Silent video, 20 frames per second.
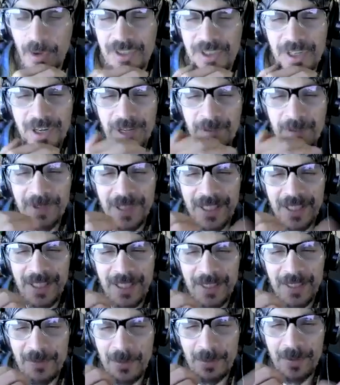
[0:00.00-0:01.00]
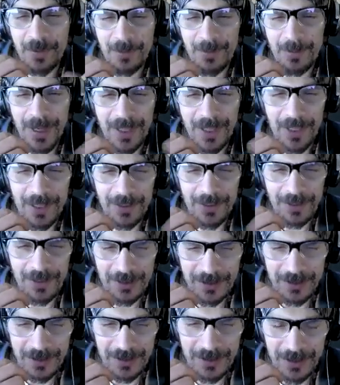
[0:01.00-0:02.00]
start up again if you put it back on
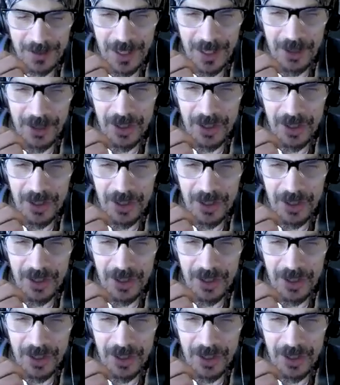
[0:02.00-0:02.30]
and